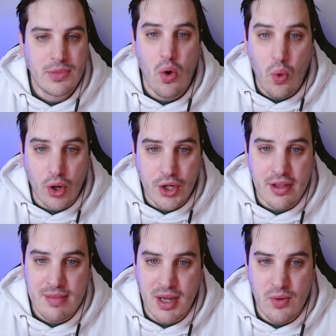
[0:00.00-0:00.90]
Or you
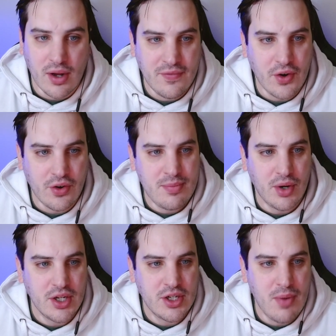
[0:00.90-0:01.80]
can spend 1 focus
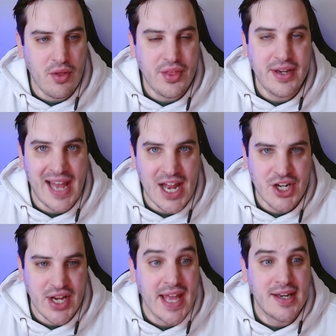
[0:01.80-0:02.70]
point to both dash
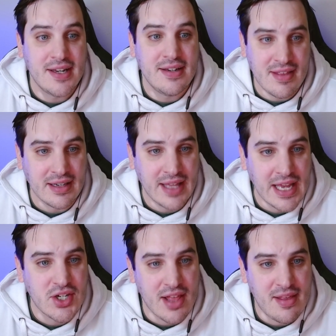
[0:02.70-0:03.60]
and
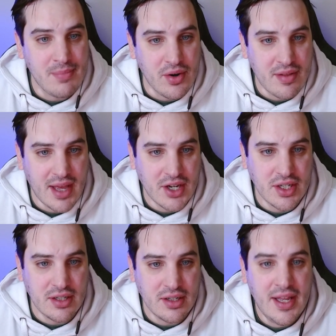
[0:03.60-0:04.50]
disengage as a bonus
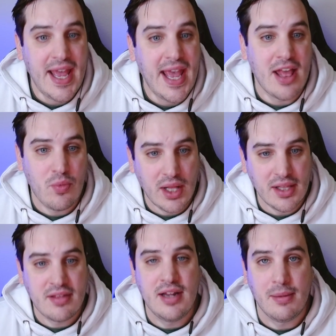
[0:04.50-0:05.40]
action, as well
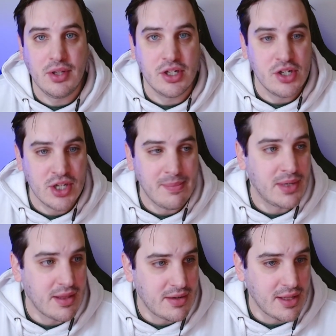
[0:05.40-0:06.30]
as double your jump
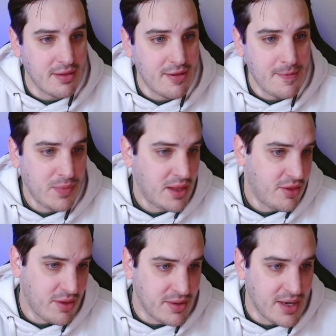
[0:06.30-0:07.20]
distance.
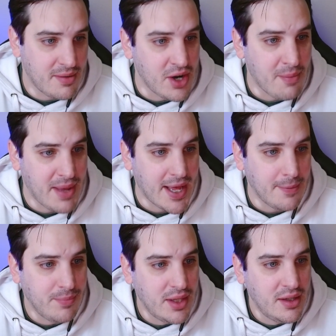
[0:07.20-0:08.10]
Not bad.
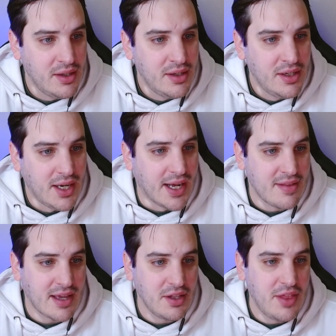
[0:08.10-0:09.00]

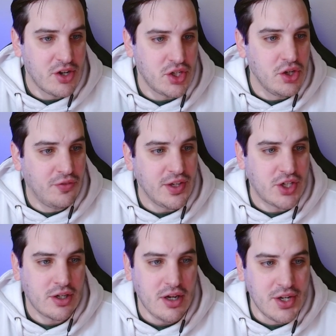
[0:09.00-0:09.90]
Secondly, there's a new feature
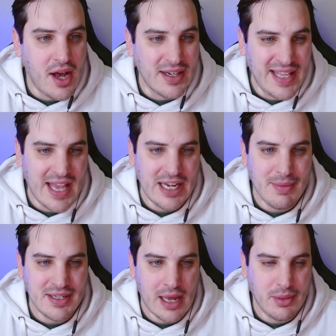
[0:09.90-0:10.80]
called Uncanny
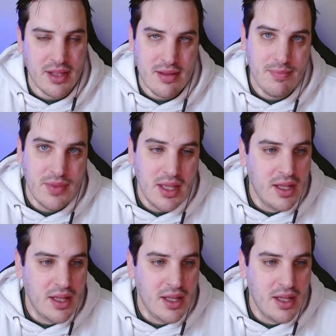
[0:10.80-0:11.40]
Metabolism.